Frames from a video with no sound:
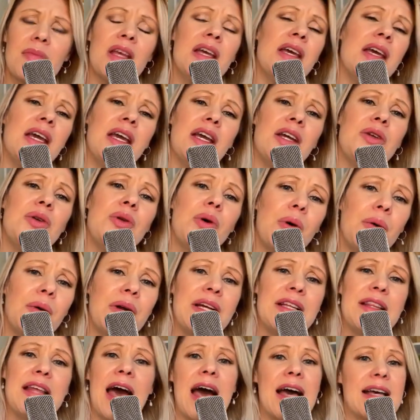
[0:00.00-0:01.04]

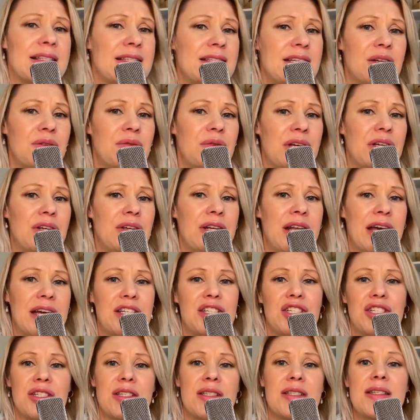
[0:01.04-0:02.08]
Ignoring the ASIC
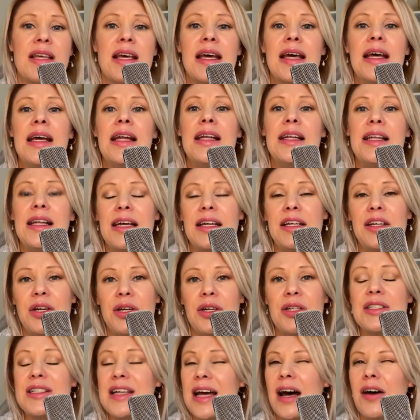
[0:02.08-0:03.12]
regulations led her
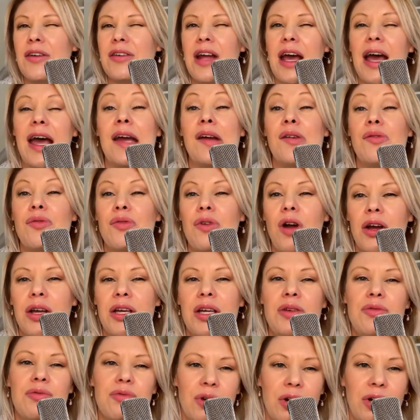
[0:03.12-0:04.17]
down a
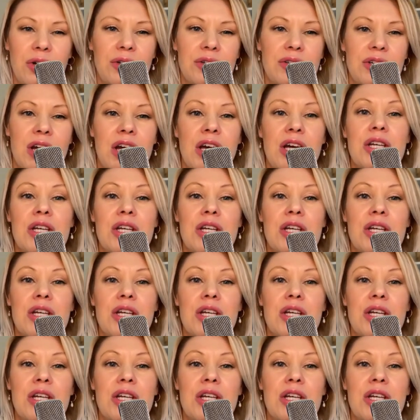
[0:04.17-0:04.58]
rocky road.